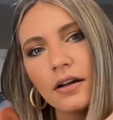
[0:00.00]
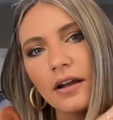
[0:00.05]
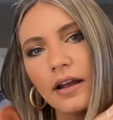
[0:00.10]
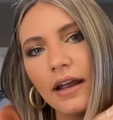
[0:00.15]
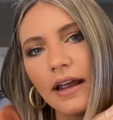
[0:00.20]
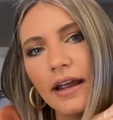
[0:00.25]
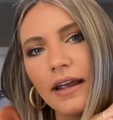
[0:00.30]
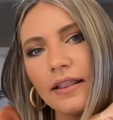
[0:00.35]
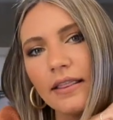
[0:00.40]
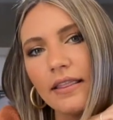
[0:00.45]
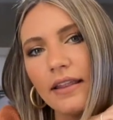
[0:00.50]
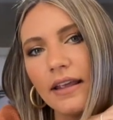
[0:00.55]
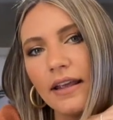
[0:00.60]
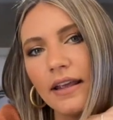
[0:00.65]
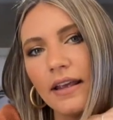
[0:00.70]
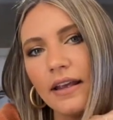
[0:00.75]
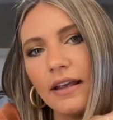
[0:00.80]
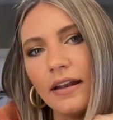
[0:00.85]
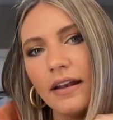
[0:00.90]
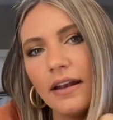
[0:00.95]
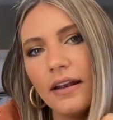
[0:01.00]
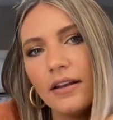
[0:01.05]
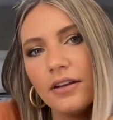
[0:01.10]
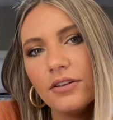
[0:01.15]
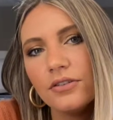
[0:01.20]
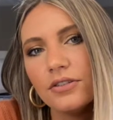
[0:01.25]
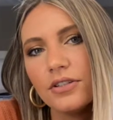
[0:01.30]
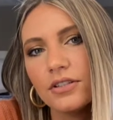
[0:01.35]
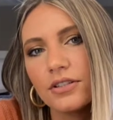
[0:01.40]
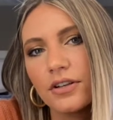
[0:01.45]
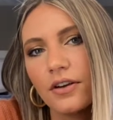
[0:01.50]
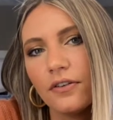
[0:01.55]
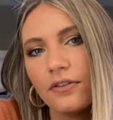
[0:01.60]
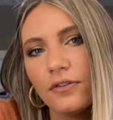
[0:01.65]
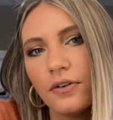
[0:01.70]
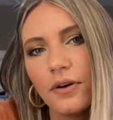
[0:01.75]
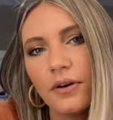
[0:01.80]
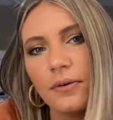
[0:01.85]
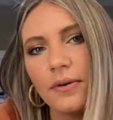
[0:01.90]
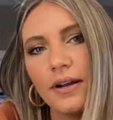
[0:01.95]
and then you just go
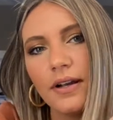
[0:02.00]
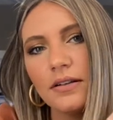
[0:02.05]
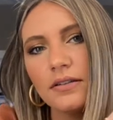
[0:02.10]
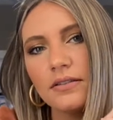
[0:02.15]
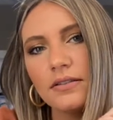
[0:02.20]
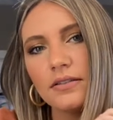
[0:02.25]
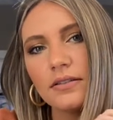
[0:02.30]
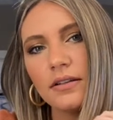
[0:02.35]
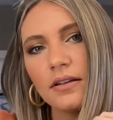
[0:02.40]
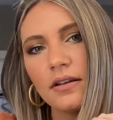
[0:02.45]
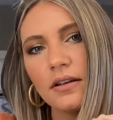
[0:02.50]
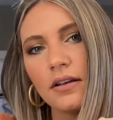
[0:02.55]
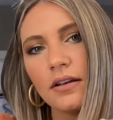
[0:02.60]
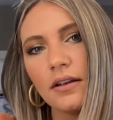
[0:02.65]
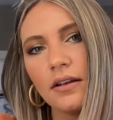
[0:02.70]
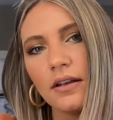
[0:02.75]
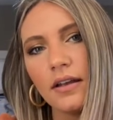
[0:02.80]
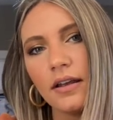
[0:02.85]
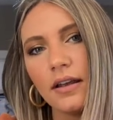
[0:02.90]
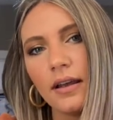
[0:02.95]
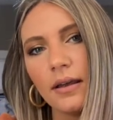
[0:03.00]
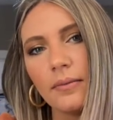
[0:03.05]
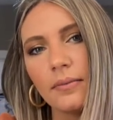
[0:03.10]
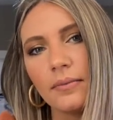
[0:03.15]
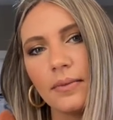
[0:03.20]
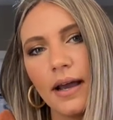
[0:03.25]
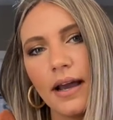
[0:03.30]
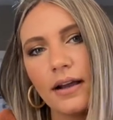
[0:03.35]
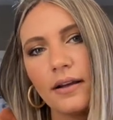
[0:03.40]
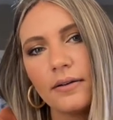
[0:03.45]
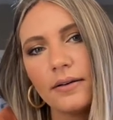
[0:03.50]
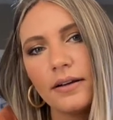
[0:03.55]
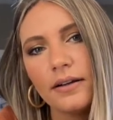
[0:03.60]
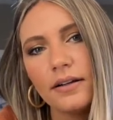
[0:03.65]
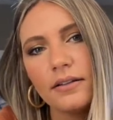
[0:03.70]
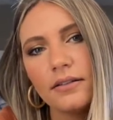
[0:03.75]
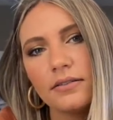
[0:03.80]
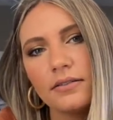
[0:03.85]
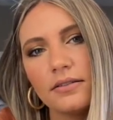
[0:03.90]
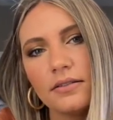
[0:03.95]
forwards and backwards,